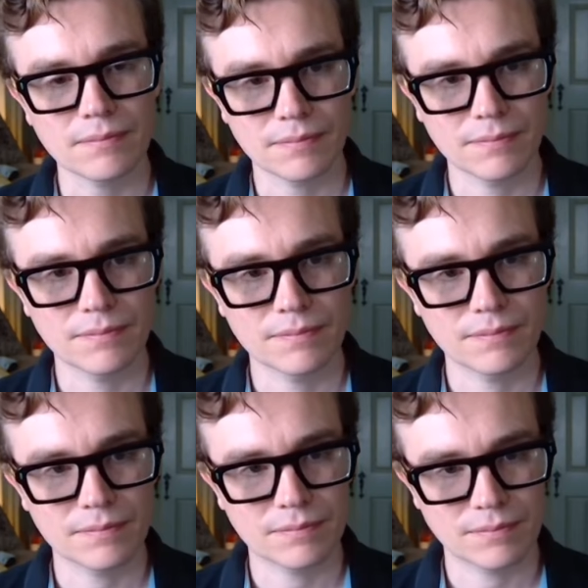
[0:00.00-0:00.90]

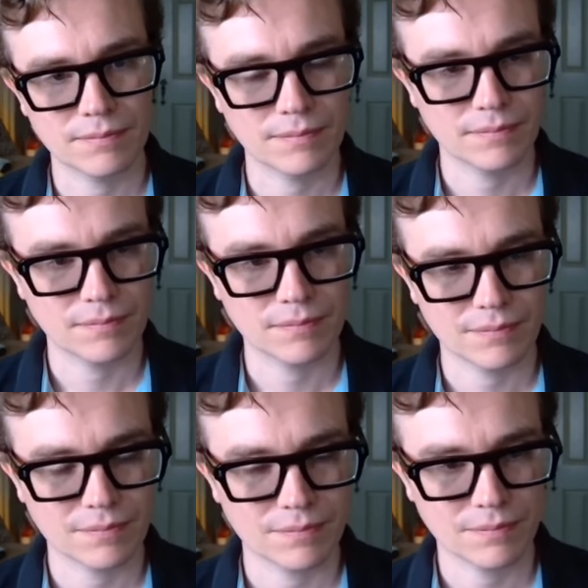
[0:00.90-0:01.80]

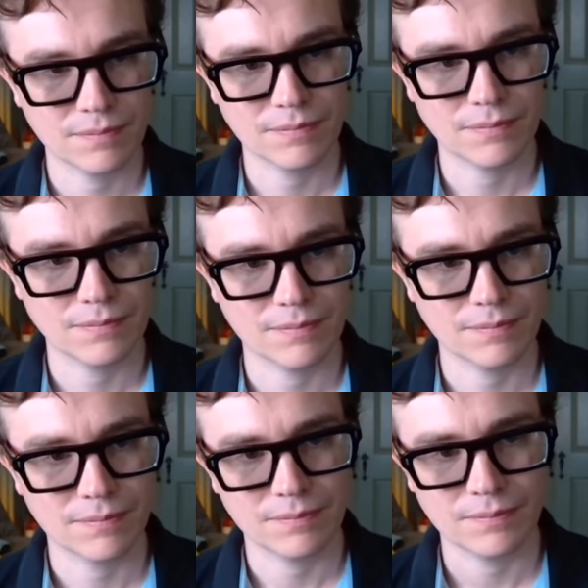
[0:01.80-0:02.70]

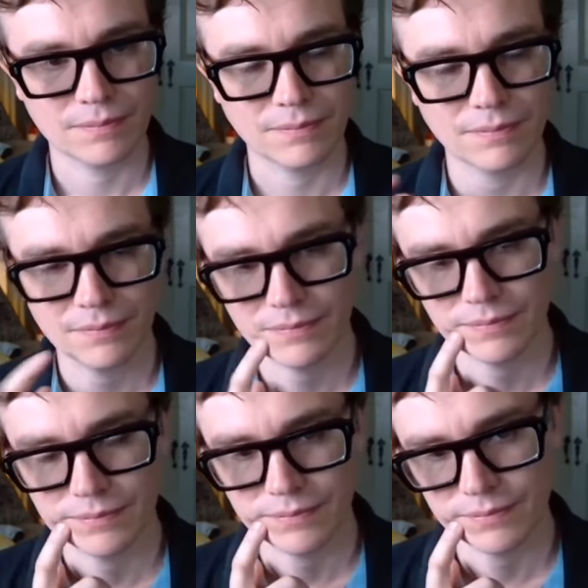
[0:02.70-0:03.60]

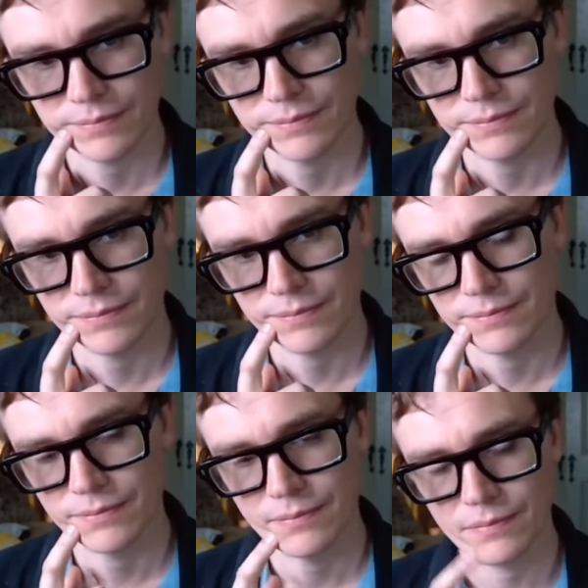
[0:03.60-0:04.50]

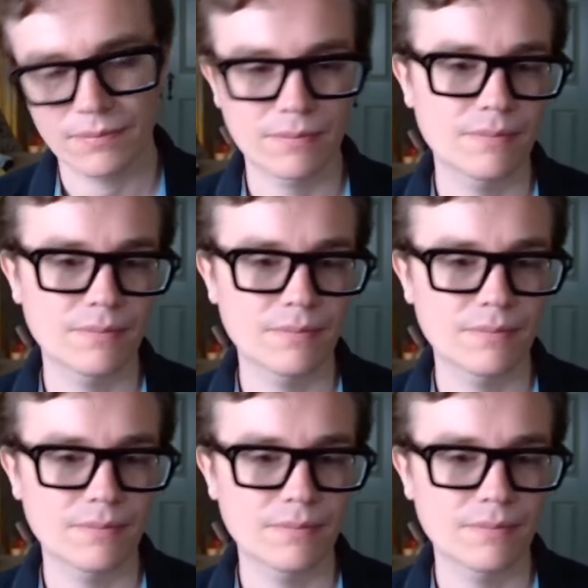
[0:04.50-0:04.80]
The person shown says nothing.